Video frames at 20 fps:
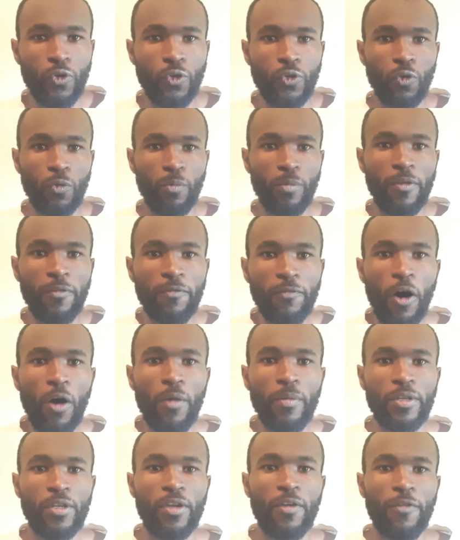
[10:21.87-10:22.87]
You should be
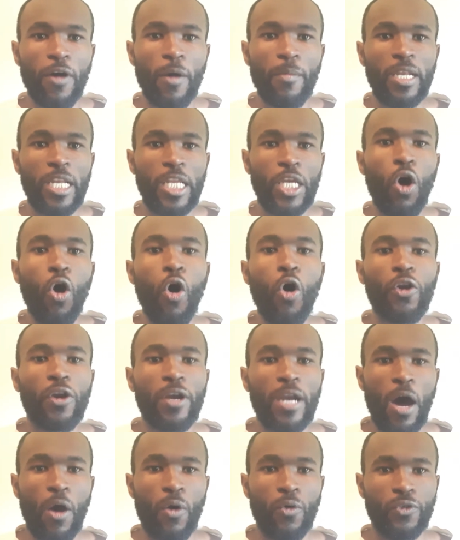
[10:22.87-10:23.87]
involved in your family all
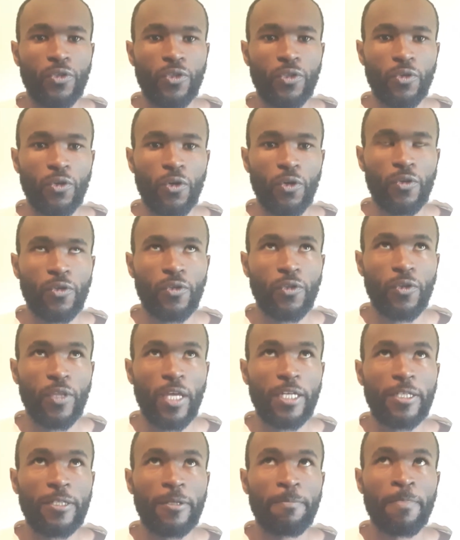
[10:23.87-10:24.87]
round. You know, so
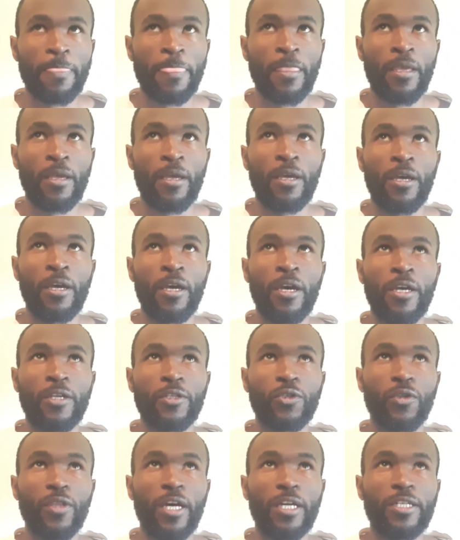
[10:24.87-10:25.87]

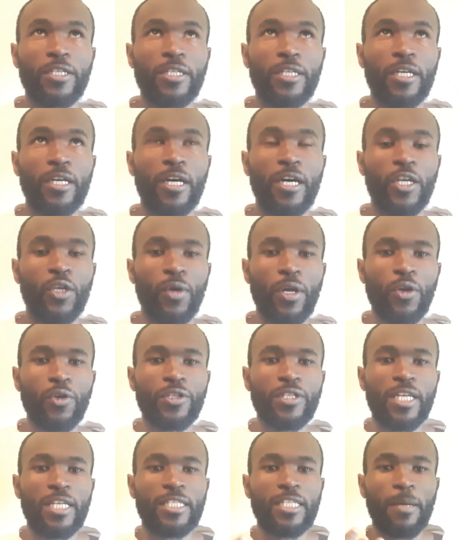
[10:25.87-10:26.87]
that you are
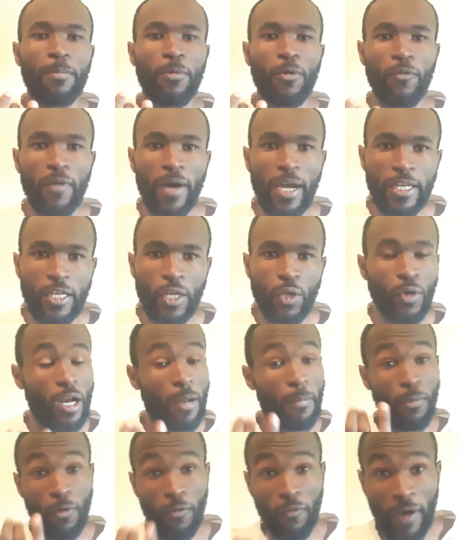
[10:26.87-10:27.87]
not just a provider. You are
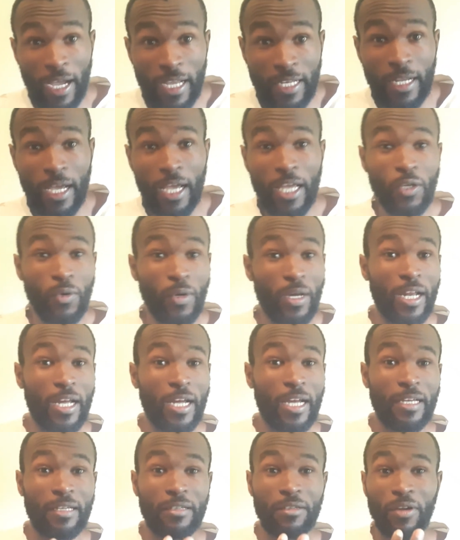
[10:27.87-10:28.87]
a provider. You are
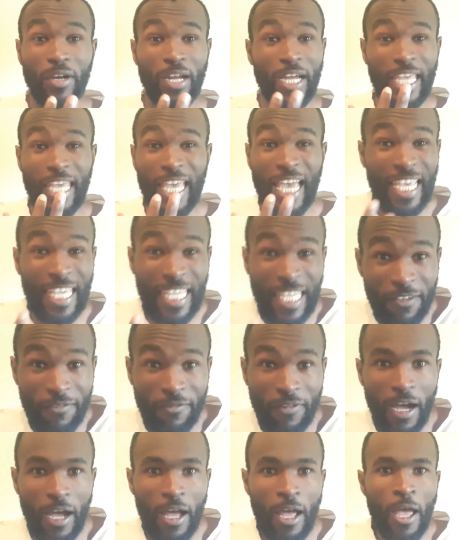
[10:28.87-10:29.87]
a
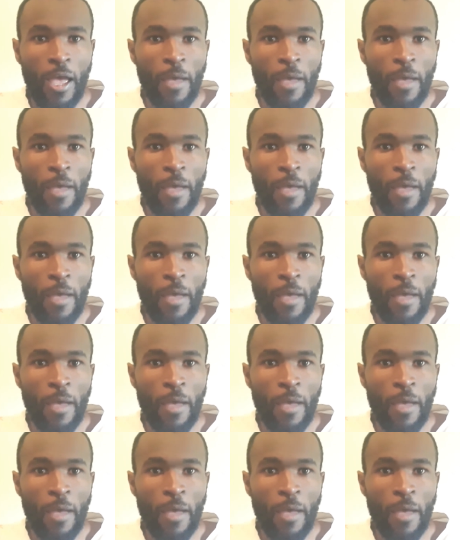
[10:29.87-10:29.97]
caregiver.